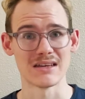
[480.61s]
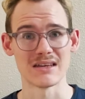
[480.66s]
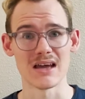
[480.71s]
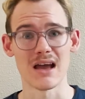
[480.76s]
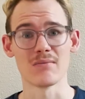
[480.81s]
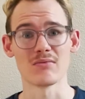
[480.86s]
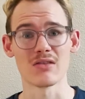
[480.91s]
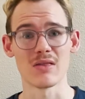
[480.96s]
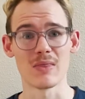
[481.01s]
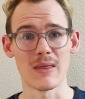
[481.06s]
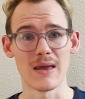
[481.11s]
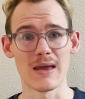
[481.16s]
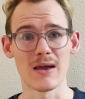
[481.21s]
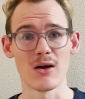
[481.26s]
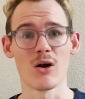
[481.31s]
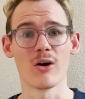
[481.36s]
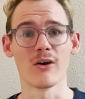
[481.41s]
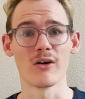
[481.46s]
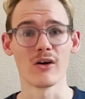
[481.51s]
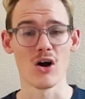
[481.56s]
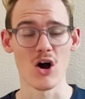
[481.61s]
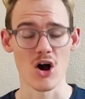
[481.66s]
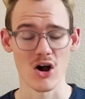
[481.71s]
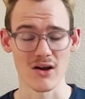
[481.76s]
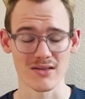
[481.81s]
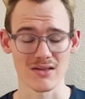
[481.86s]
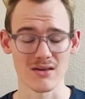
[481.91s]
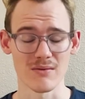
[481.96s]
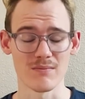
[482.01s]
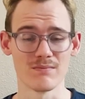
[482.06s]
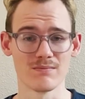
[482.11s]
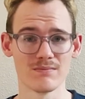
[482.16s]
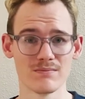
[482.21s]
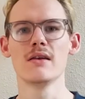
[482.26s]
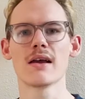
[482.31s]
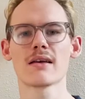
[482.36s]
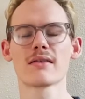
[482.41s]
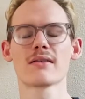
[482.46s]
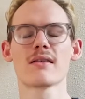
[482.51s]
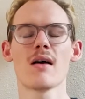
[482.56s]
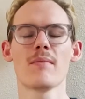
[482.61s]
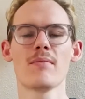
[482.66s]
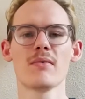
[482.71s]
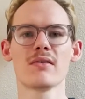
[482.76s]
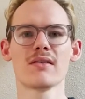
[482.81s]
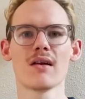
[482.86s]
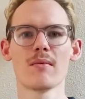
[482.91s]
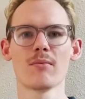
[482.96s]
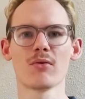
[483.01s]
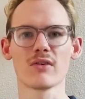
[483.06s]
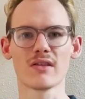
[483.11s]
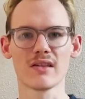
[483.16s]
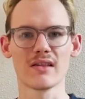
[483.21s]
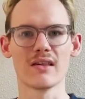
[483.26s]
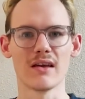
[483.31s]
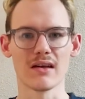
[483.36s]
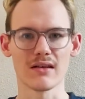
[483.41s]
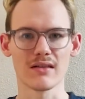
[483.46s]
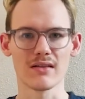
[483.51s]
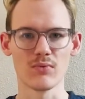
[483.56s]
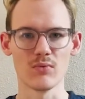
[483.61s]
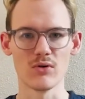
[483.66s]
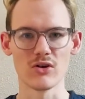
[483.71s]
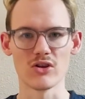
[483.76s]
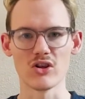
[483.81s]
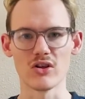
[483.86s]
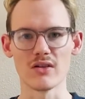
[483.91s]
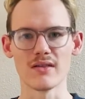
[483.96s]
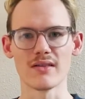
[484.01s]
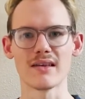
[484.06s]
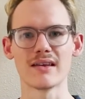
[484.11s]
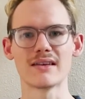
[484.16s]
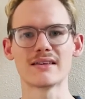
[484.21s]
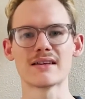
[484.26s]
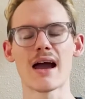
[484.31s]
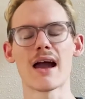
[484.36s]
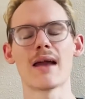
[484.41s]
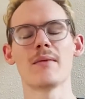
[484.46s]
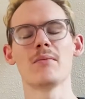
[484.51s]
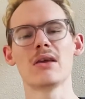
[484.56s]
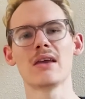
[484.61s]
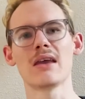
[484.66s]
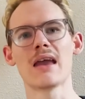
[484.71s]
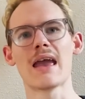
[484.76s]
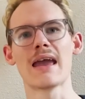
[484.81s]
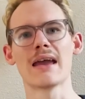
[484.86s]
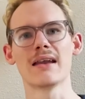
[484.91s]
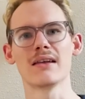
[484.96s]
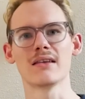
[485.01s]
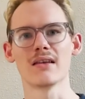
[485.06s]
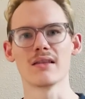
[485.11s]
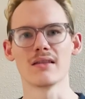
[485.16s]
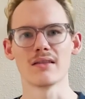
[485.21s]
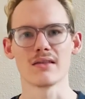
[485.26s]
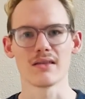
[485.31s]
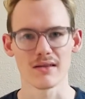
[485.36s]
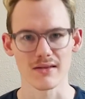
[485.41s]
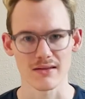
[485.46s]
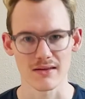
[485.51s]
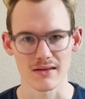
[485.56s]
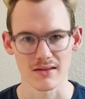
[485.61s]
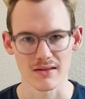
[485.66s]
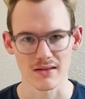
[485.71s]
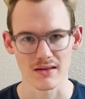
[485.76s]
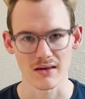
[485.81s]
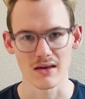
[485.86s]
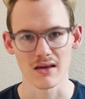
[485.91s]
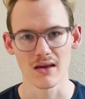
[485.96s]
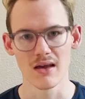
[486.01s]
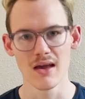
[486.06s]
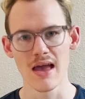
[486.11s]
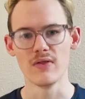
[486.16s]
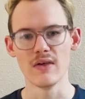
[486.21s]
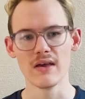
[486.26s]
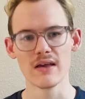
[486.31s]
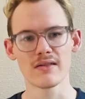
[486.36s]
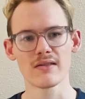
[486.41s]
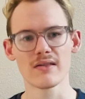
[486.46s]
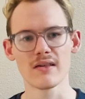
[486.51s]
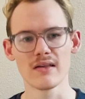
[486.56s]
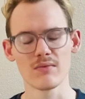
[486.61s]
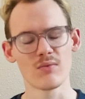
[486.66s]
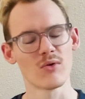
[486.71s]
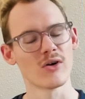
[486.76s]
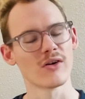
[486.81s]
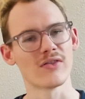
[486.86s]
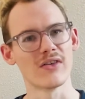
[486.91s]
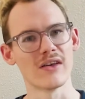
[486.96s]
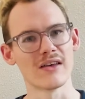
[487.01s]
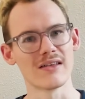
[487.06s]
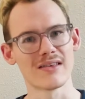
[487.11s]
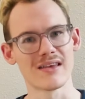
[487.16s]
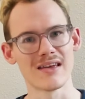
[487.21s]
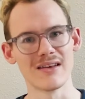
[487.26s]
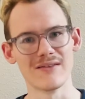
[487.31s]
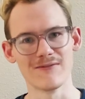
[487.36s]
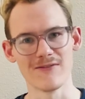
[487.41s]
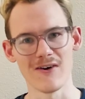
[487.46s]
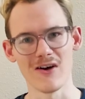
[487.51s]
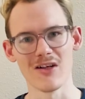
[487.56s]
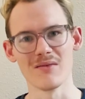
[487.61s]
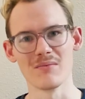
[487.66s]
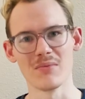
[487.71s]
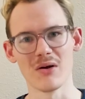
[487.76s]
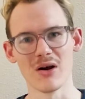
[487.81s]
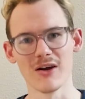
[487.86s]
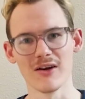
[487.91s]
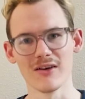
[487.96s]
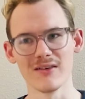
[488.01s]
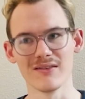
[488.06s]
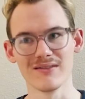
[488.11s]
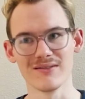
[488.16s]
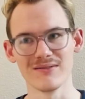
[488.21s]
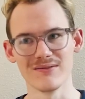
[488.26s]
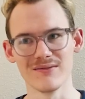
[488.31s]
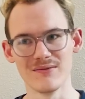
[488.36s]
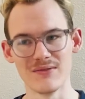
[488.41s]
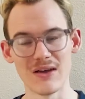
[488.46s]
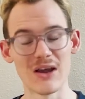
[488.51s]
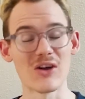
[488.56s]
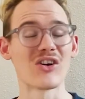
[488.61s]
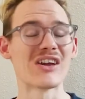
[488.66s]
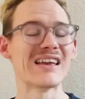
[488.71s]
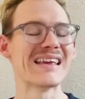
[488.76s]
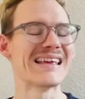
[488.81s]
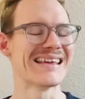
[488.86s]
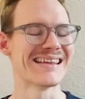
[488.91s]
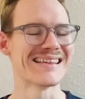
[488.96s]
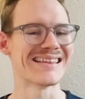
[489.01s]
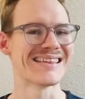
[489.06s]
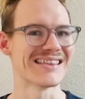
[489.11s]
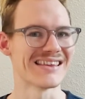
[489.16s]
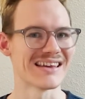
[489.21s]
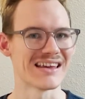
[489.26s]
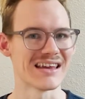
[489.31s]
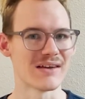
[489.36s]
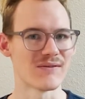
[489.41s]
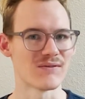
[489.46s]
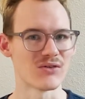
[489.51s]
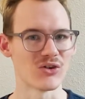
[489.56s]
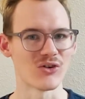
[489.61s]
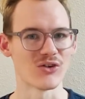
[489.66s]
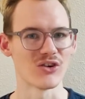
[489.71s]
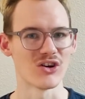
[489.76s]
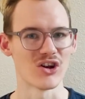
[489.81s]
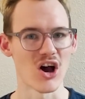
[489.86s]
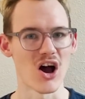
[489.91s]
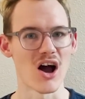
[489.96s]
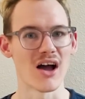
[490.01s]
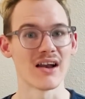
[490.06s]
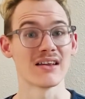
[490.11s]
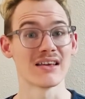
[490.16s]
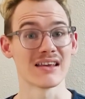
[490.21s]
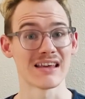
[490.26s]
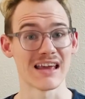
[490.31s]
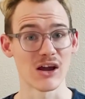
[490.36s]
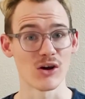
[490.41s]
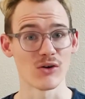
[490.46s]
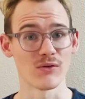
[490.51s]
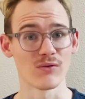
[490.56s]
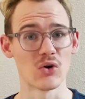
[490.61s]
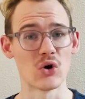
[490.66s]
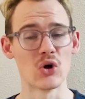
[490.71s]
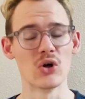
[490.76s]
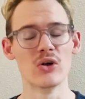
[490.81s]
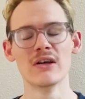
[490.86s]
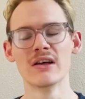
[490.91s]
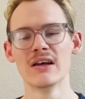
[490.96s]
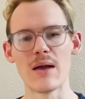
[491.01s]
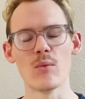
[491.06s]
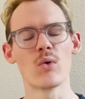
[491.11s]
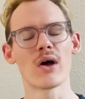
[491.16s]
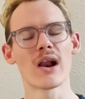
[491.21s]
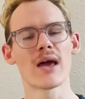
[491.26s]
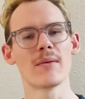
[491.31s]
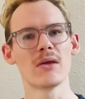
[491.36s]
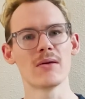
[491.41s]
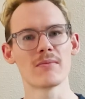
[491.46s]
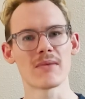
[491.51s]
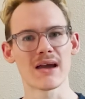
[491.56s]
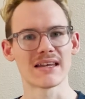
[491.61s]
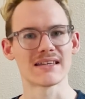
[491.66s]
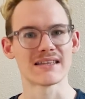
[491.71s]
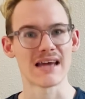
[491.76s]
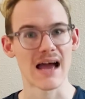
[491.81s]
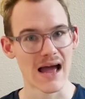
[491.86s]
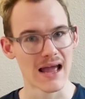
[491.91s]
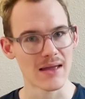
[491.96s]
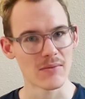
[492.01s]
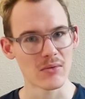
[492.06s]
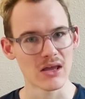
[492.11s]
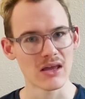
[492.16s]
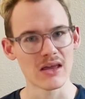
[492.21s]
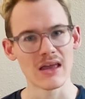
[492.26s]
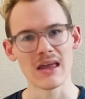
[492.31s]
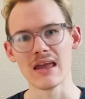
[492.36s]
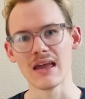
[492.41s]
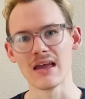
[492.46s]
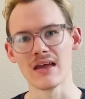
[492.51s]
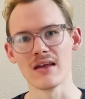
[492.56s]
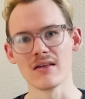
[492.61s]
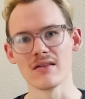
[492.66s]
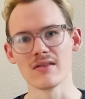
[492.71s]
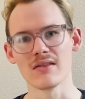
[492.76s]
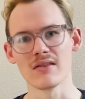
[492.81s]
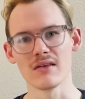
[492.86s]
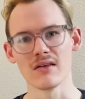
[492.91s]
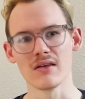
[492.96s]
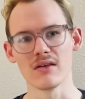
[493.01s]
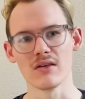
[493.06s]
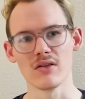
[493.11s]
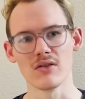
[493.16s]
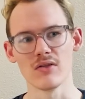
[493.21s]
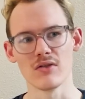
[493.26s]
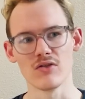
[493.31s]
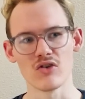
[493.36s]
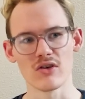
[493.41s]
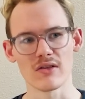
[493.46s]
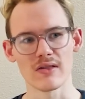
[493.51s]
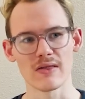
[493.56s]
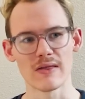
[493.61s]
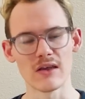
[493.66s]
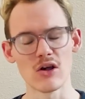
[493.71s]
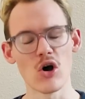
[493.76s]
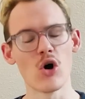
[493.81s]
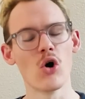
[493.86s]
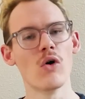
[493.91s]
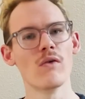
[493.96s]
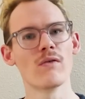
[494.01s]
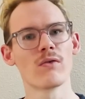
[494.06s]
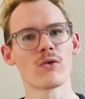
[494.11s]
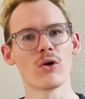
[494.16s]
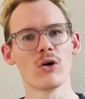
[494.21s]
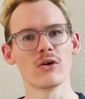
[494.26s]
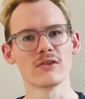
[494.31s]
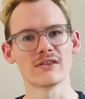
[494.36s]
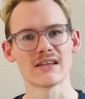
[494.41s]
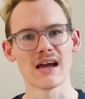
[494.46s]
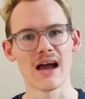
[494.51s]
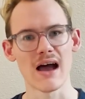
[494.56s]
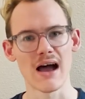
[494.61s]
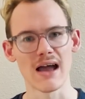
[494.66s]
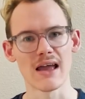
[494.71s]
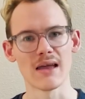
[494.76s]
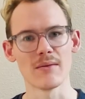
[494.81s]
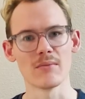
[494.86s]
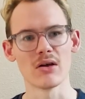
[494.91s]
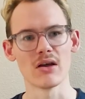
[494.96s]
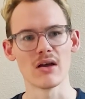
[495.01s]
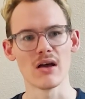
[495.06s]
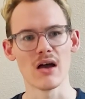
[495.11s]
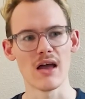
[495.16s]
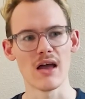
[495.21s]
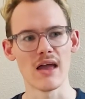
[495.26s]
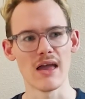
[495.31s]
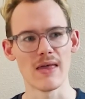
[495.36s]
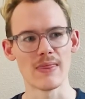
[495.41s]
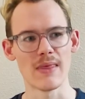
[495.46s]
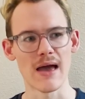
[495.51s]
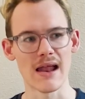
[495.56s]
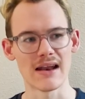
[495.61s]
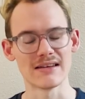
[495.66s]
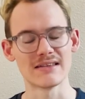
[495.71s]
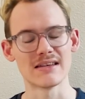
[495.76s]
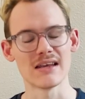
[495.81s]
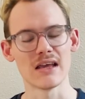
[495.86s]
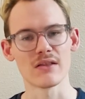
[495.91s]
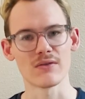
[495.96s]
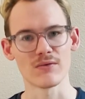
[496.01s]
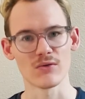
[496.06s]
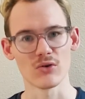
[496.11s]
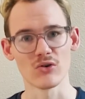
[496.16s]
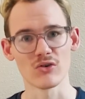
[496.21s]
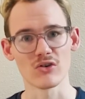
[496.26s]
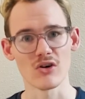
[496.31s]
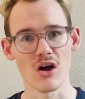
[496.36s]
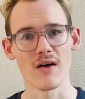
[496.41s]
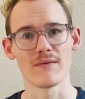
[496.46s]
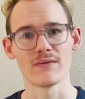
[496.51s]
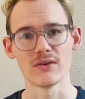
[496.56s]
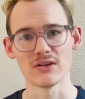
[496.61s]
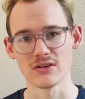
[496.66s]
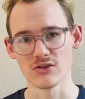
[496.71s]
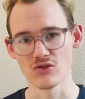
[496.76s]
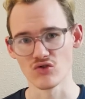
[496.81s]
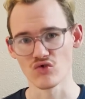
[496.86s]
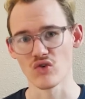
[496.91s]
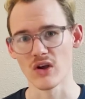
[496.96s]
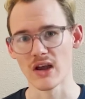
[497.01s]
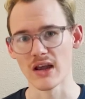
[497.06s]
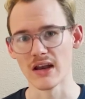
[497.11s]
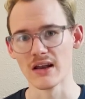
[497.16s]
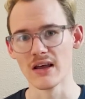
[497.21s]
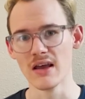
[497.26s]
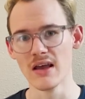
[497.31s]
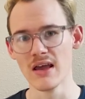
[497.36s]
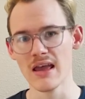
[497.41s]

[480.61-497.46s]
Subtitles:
times and they are awesome. Next up is number 6, which is timing and consistency. This is where things can fall apart very easily if you're not careful. And what I mean by timing is just the overall time that it takes for your coffee to drain.